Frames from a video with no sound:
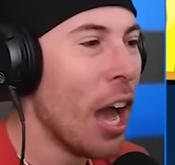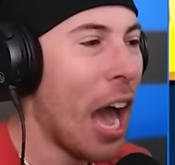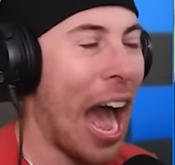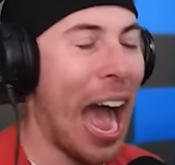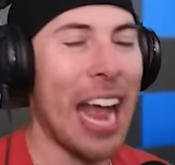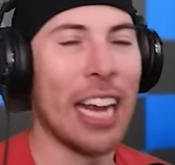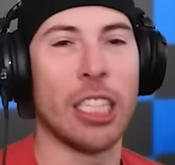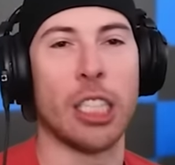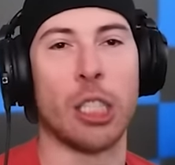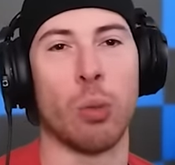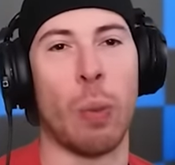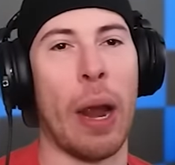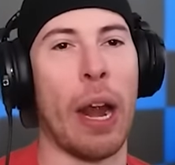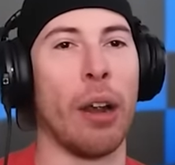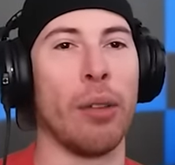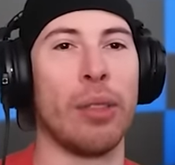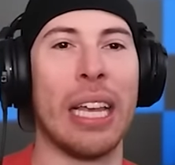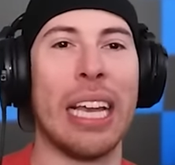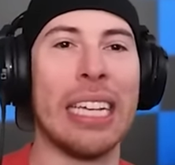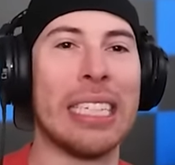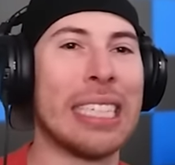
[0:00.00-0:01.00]
I swear,
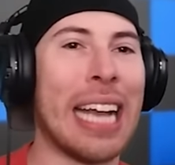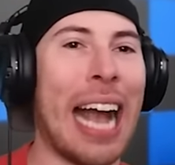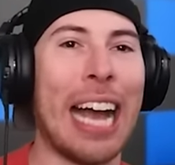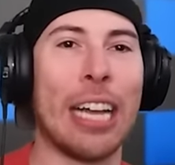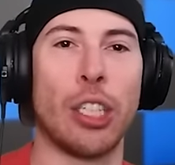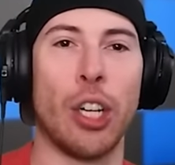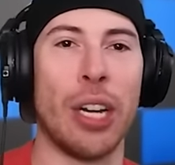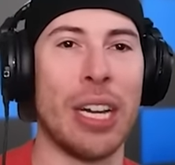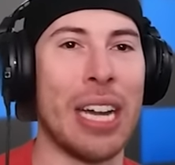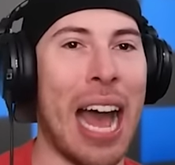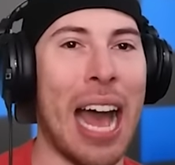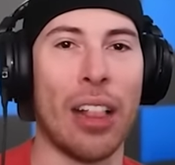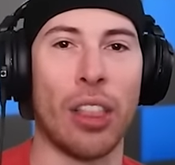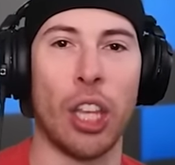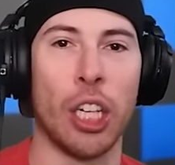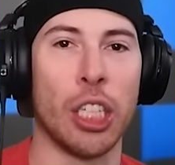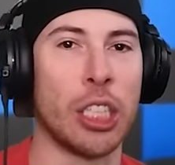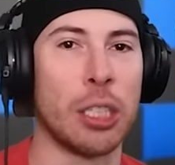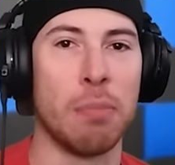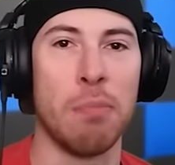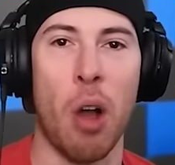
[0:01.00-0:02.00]
these guys are not the
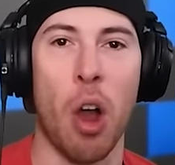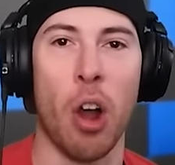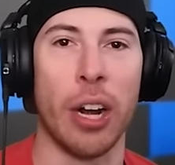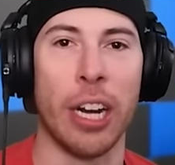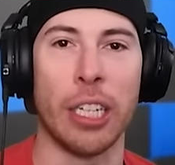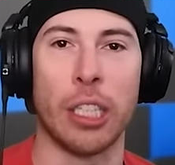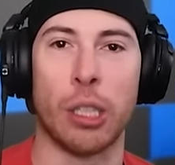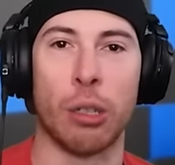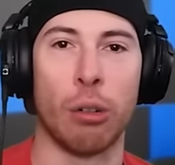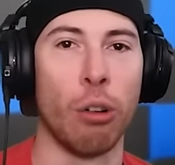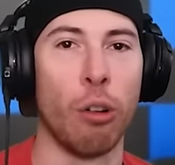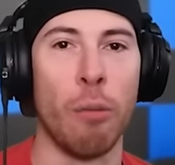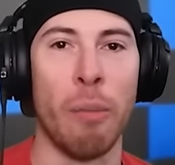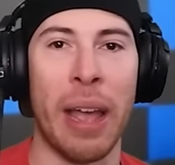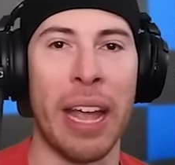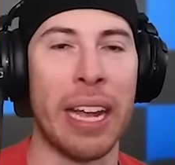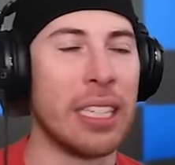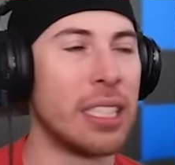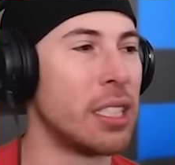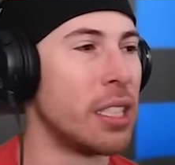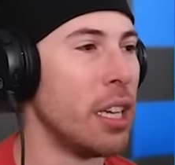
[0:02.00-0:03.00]
smartest
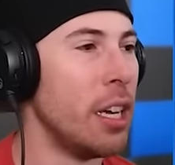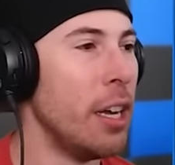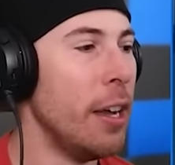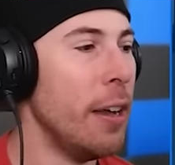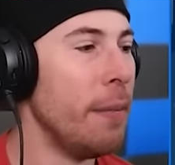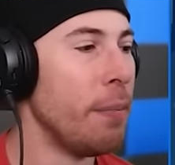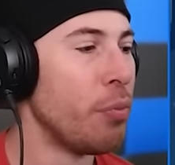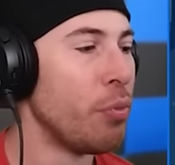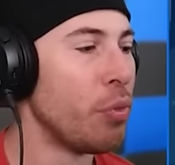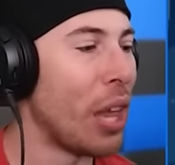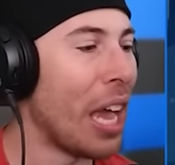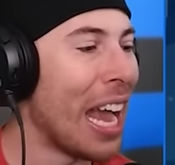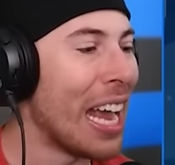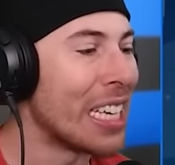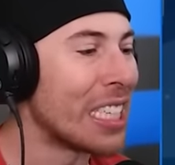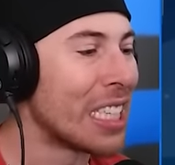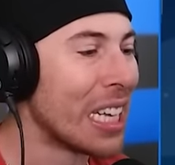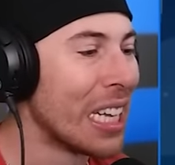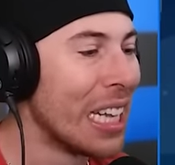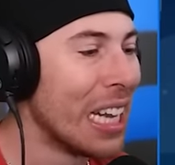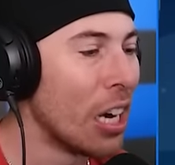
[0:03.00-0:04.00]
crewmates. It's
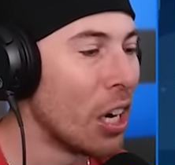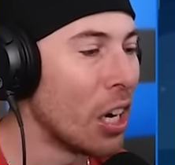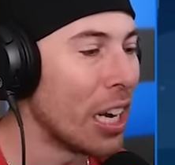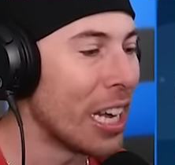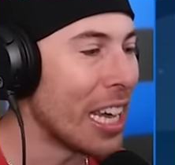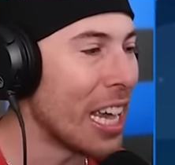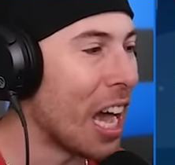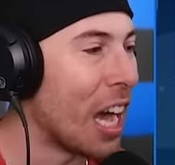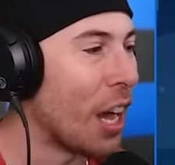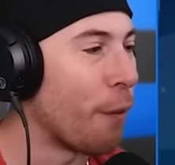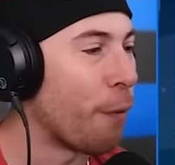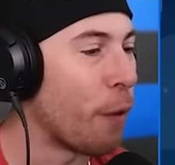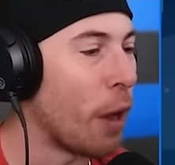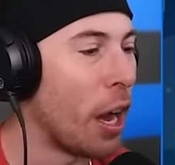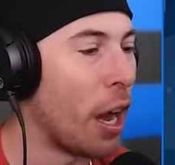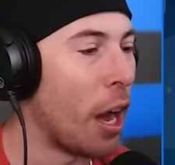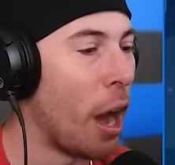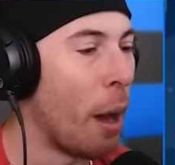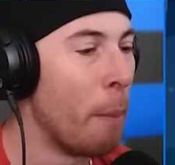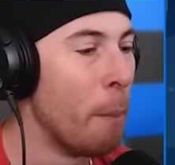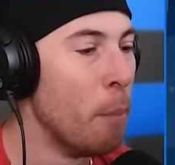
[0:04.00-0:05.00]
literally
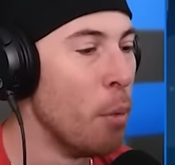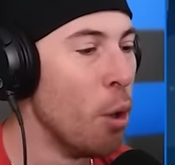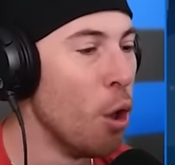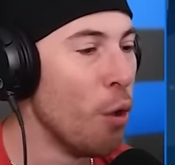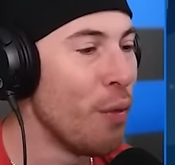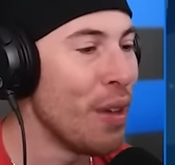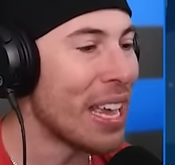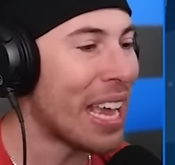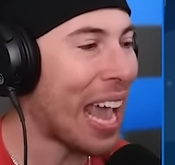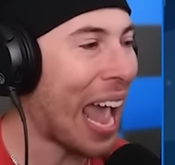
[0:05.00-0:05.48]
a moving